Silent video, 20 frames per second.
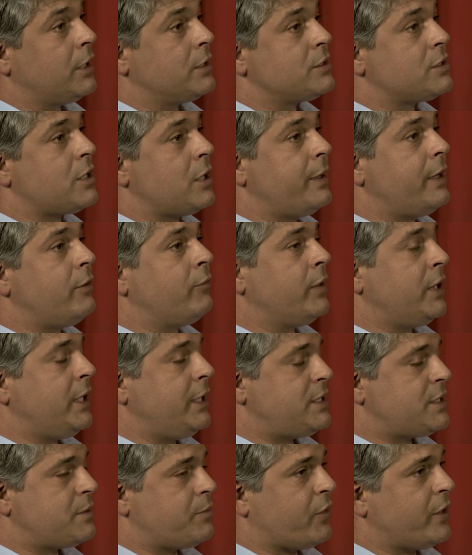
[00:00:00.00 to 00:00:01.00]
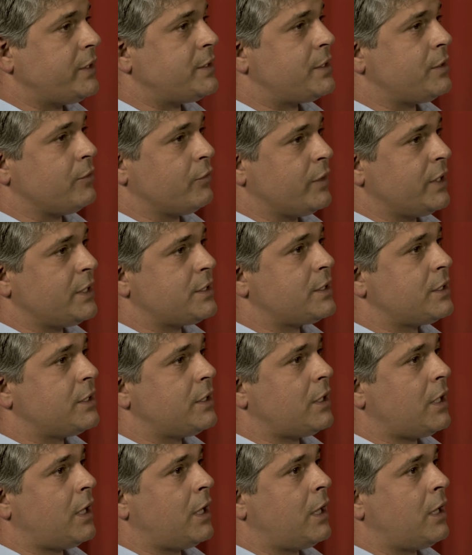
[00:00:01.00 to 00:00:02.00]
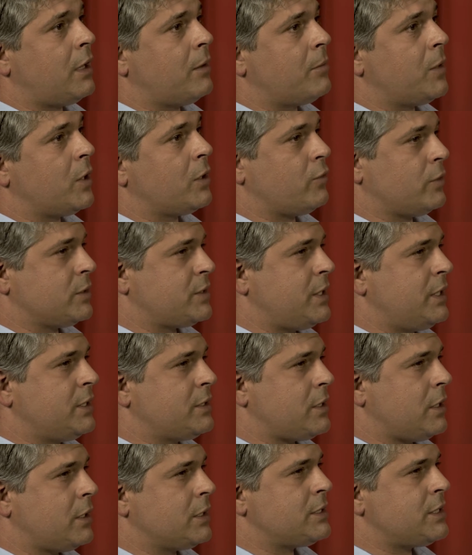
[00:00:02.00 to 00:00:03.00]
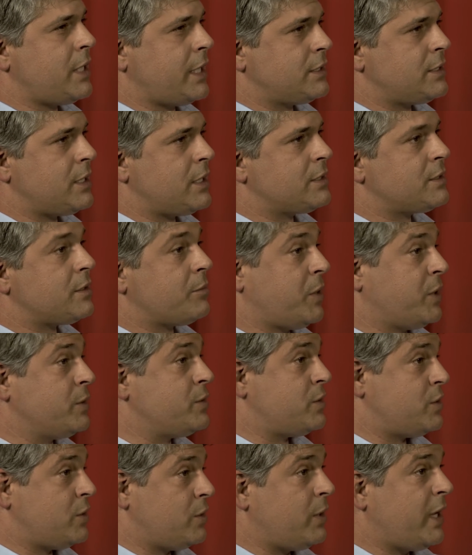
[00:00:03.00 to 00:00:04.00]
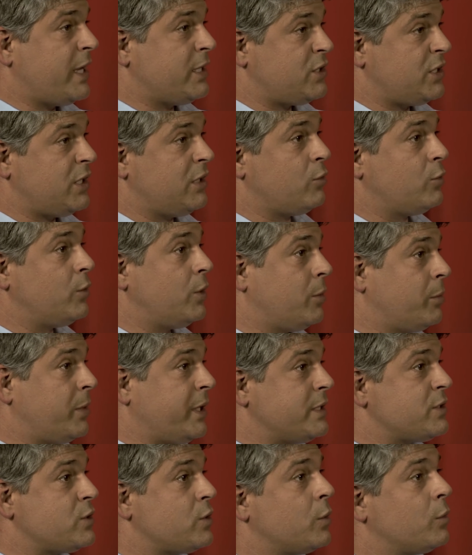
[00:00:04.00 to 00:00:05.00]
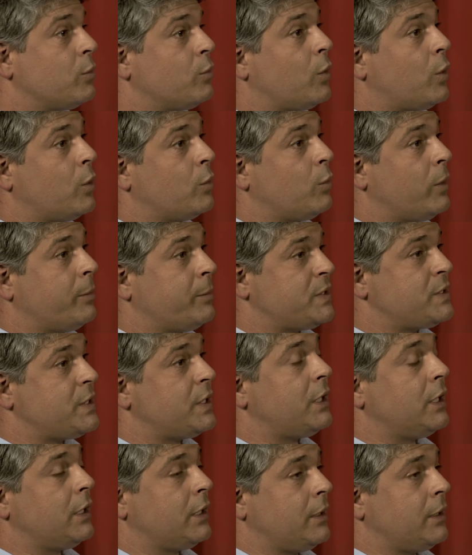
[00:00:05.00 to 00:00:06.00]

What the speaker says: So it really spreads the risk across the entire sector as opposed to hedging all your bets on one particular